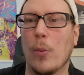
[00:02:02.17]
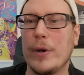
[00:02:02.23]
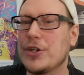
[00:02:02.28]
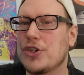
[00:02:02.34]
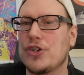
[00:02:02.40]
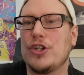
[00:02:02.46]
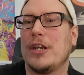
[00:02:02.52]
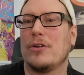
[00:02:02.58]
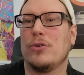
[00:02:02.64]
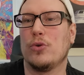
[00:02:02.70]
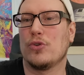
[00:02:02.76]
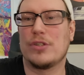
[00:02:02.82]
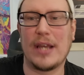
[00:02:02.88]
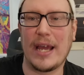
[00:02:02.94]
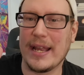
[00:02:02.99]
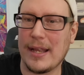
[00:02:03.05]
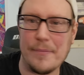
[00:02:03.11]
which
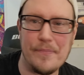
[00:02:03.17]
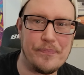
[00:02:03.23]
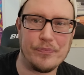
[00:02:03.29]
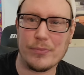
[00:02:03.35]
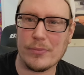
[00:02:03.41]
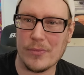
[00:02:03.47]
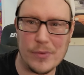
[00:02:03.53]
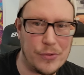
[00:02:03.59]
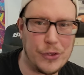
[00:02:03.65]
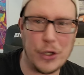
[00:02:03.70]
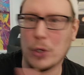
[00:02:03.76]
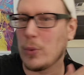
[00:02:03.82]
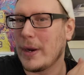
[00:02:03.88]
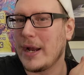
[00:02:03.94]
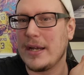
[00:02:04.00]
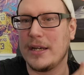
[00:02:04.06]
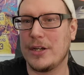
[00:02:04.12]
signals like
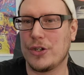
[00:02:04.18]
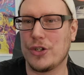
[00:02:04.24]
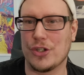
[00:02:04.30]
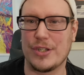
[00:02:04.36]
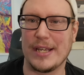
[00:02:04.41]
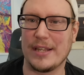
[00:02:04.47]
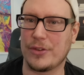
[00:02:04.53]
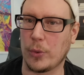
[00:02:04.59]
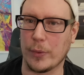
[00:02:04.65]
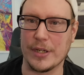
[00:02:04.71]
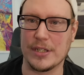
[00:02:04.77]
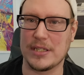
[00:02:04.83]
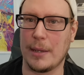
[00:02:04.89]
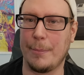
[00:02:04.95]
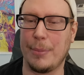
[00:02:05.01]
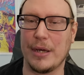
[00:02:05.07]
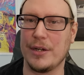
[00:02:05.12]
they're ready to just hit the
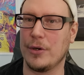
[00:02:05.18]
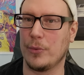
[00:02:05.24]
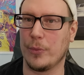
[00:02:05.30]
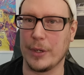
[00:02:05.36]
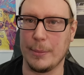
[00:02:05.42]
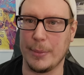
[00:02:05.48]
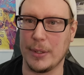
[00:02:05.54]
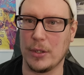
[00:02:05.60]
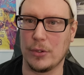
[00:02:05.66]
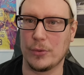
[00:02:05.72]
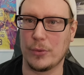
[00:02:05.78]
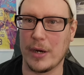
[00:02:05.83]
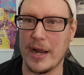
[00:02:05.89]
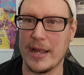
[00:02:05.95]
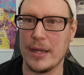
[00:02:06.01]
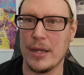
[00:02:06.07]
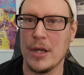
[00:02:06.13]
reset button and rebuild,
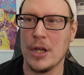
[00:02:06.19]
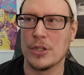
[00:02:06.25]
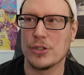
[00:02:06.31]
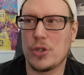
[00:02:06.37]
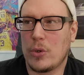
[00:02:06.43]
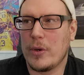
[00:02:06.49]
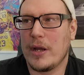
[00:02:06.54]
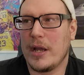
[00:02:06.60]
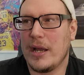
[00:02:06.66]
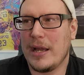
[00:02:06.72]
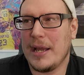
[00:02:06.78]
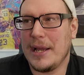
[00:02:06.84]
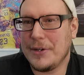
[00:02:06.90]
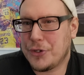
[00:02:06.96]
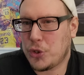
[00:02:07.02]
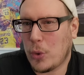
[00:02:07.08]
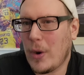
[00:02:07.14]
right? So
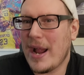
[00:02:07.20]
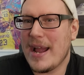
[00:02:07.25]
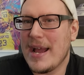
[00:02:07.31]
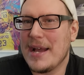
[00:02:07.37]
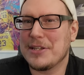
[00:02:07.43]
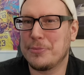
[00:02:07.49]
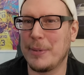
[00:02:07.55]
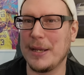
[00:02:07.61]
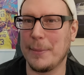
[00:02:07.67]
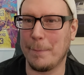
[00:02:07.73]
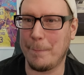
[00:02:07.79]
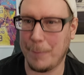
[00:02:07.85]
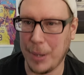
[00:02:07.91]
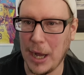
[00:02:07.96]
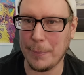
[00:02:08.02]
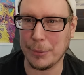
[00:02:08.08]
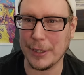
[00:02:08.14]
and Trae has been
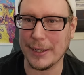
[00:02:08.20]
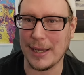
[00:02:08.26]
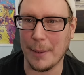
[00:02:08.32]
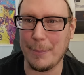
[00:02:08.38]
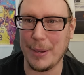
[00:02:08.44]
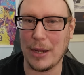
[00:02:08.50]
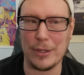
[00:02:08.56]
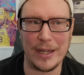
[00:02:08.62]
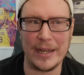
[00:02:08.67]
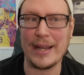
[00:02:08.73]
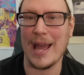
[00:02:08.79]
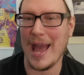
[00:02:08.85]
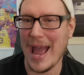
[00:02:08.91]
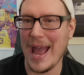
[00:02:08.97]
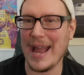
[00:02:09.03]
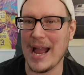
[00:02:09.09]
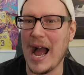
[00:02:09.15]
public about like,
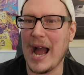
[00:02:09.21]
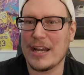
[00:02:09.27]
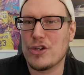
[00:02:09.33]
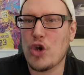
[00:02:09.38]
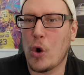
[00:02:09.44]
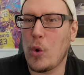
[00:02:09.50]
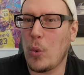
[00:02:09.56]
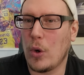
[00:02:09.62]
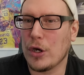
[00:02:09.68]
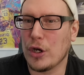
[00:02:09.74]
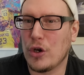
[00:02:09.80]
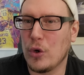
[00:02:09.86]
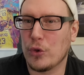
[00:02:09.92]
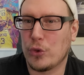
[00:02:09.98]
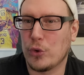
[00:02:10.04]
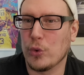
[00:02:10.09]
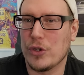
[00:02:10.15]
hey, I don't want to
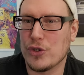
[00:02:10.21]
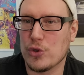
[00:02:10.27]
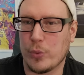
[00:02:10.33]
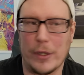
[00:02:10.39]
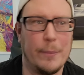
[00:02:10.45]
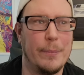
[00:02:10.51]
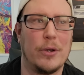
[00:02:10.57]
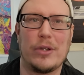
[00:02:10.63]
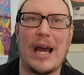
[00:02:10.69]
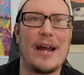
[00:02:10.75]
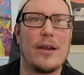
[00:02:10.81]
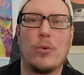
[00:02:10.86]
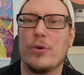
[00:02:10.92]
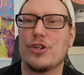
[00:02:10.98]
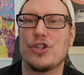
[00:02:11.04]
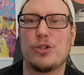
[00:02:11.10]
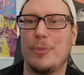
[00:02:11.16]
go through this rebuild. I
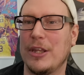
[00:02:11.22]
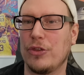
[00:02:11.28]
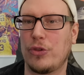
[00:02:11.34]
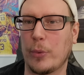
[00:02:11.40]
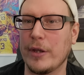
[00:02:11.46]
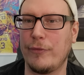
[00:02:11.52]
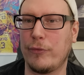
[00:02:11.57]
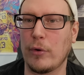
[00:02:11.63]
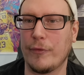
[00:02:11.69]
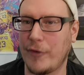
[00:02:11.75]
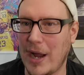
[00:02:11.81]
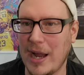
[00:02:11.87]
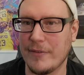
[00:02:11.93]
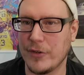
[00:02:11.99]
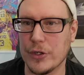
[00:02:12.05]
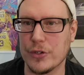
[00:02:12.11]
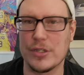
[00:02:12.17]
don't want to spend three, four,
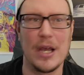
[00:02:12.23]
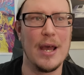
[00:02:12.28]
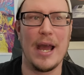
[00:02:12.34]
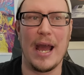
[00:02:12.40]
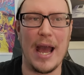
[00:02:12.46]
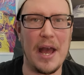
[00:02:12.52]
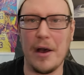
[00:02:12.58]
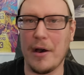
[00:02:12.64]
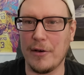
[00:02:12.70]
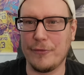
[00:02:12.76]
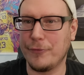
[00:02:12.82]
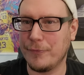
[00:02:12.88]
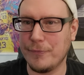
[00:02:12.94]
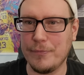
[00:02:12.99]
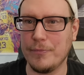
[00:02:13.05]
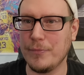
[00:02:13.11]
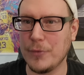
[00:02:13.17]
five years
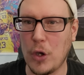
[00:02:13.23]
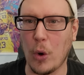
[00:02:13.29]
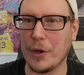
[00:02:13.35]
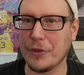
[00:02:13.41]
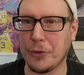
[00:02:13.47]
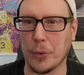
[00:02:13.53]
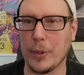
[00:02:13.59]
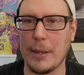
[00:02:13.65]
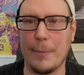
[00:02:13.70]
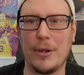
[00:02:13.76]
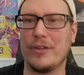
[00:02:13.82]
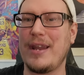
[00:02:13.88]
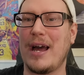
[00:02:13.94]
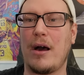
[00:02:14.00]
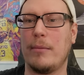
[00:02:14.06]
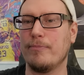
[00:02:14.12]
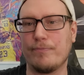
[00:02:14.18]
of going through rebuild.
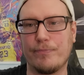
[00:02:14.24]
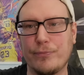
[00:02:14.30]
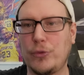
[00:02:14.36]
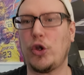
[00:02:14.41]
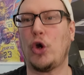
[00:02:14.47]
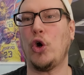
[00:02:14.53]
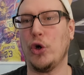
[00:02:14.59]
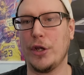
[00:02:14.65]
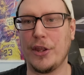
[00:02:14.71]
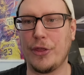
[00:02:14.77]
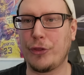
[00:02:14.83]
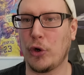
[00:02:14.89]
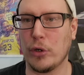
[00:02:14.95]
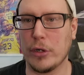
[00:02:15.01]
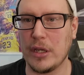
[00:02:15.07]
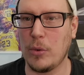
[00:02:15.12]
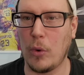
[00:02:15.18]
Now I'm 30,
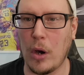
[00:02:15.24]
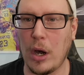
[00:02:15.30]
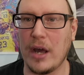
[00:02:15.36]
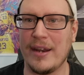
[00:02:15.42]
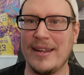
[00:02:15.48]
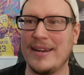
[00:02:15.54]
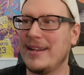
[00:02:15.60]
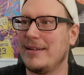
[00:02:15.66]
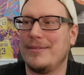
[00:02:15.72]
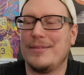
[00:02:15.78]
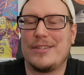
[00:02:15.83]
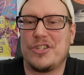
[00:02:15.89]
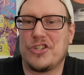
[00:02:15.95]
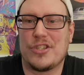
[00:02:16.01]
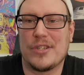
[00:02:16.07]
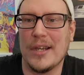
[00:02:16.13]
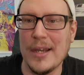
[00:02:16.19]
31, and it
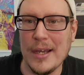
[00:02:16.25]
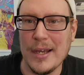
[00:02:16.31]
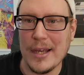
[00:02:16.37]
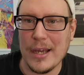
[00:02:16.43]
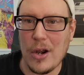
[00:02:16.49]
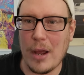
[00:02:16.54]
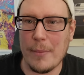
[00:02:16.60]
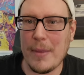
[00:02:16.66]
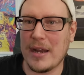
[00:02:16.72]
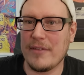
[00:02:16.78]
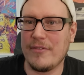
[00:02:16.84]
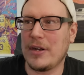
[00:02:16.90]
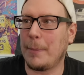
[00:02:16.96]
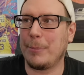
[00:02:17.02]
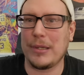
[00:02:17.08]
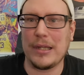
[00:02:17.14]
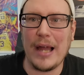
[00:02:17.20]
just you know, I'm not
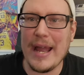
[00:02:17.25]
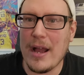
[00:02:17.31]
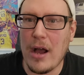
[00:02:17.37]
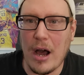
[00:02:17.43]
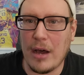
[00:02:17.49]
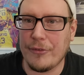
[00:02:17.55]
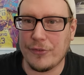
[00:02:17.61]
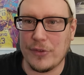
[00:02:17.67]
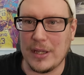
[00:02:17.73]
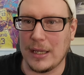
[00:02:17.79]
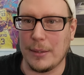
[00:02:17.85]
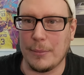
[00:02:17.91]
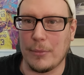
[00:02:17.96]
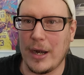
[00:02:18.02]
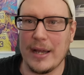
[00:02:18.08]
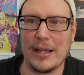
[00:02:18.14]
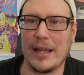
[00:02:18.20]
even a playoff
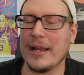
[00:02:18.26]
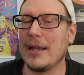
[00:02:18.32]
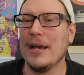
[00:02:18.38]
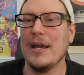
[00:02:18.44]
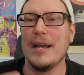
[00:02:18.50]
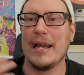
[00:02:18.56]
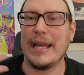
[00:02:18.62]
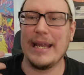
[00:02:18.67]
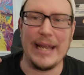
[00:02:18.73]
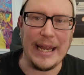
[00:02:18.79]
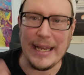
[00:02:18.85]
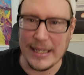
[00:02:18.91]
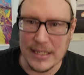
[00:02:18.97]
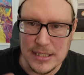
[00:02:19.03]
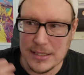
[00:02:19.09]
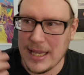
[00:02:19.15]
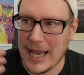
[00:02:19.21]
team, right? Like
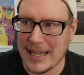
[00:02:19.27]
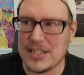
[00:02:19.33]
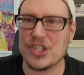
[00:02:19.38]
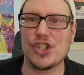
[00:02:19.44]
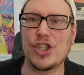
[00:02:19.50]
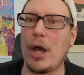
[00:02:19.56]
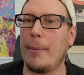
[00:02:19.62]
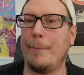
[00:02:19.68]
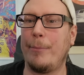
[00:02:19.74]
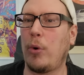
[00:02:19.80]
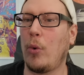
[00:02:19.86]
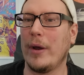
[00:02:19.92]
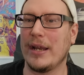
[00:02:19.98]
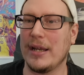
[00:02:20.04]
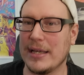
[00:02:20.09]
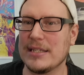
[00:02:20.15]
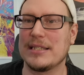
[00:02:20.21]
he's at some
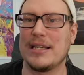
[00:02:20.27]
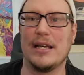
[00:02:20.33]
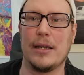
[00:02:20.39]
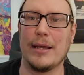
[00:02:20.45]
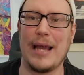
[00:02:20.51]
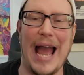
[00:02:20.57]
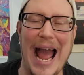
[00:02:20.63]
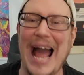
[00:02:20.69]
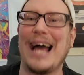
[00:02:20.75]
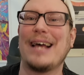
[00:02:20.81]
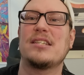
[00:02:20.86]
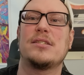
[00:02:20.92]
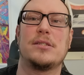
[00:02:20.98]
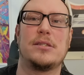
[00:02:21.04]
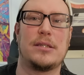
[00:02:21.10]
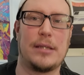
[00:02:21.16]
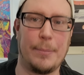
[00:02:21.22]
point is going to
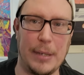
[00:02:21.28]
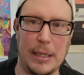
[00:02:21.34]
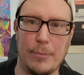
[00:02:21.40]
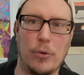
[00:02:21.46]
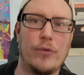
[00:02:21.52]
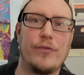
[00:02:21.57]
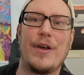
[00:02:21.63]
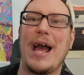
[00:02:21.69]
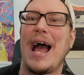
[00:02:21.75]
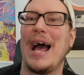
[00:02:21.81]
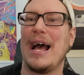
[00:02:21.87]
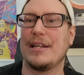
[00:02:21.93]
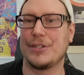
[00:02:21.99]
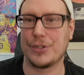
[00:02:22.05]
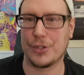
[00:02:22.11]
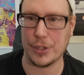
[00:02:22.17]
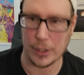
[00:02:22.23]
ask to be moved,
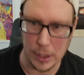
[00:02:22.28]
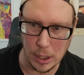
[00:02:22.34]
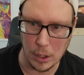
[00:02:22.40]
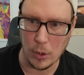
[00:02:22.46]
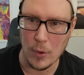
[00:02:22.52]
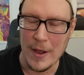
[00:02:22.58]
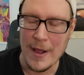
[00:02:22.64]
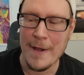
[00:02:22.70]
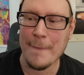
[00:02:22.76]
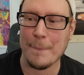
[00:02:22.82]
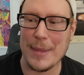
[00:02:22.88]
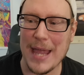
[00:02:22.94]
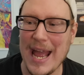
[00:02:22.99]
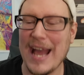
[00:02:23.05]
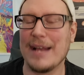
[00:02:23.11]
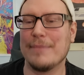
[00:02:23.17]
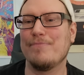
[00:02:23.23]
asked to go.
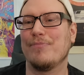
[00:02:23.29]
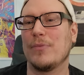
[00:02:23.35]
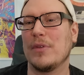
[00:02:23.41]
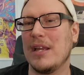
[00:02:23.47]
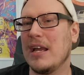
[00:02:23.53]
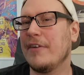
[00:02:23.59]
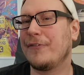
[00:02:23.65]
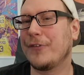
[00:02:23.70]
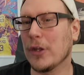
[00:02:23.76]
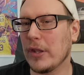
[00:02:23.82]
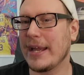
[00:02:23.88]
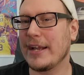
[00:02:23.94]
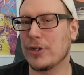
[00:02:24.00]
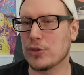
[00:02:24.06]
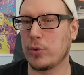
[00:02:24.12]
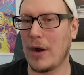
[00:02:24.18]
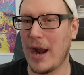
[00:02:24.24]
And if the
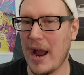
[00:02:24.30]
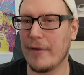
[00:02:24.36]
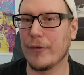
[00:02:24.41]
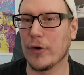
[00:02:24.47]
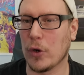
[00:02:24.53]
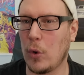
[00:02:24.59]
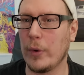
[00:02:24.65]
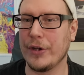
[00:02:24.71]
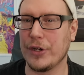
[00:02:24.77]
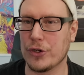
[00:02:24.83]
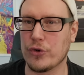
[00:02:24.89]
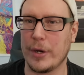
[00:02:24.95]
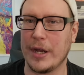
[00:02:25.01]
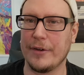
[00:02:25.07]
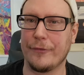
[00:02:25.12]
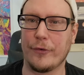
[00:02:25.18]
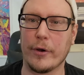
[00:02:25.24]
Lakers were ever going to
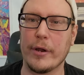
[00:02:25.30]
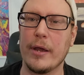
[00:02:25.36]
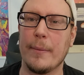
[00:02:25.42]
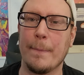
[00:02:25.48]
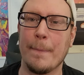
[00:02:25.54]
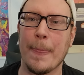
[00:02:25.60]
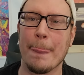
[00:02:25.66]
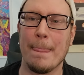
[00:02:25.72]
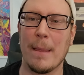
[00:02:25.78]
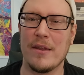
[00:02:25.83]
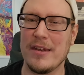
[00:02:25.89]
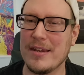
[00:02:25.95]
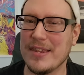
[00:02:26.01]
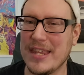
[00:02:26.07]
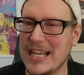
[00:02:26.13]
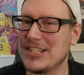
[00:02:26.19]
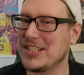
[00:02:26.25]
trade for him,
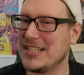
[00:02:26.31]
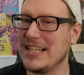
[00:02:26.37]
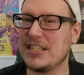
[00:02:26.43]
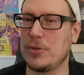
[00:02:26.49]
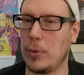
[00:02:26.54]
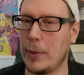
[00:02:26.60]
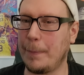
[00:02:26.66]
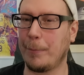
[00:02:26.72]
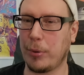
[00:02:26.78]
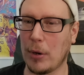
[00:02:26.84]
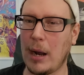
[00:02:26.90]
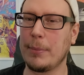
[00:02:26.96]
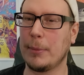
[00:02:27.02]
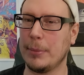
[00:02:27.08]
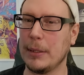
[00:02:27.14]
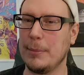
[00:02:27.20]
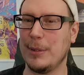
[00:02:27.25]
this season would
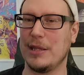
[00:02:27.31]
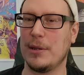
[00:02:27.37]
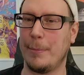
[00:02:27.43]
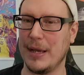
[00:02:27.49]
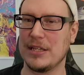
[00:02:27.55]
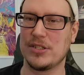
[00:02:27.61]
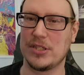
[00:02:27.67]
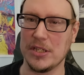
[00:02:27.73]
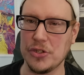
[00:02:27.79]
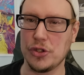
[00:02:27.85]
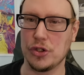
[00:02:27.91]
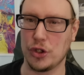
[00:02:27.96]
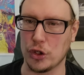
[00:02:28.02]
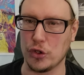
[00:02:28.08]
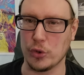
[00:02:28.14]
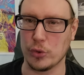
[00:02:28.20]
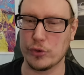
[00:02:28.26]
probably be the best season
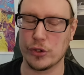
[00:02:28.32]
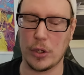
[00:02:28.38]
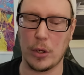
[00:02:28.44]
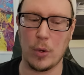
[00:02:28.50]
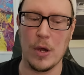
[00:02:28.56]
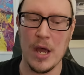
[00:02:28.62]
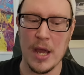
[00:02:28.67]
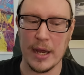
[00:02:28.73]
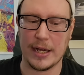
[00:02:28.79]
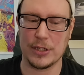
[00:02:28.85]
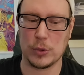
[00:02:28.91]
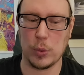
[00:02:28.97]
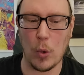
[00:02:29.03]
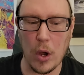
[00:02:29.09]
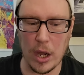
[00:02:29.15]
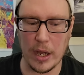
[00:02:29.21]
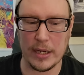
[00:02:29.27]
to do so cuz
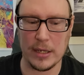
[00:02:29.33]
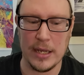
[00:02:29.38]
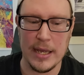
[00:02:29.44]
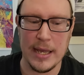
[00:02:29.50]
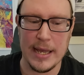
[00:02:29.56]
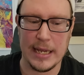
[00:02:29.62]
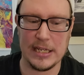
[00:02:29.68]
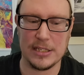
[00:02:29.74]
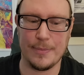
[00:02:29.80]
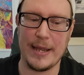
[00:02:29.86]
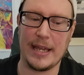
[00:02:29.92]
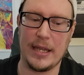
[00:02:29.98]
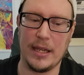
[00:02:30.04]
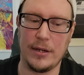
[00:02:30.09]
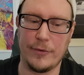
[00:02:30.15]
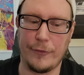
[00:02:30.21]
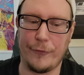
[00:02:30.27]
one, he's
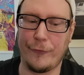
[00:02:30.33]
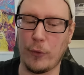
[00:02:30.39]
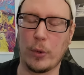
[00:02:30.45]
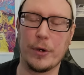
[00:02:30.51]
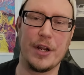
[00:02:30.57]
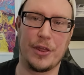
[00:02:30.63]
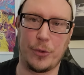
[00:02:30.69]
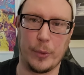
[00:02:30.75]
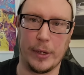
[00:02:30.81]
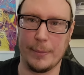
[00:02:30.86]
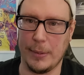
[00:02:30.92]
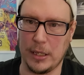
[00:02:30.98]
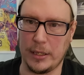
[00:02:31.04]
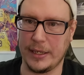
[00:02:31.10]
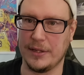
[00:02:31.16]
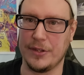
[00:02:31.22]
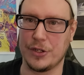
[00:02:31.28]
making 43
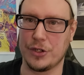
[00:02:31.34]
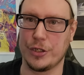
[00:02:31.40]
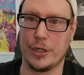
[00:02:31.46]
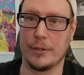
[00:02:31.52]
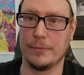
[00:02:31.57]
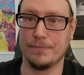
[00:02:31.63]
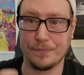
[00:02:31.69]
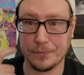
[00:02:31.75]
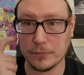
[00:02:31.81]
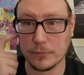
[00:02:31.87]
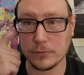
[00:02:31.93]
million this year,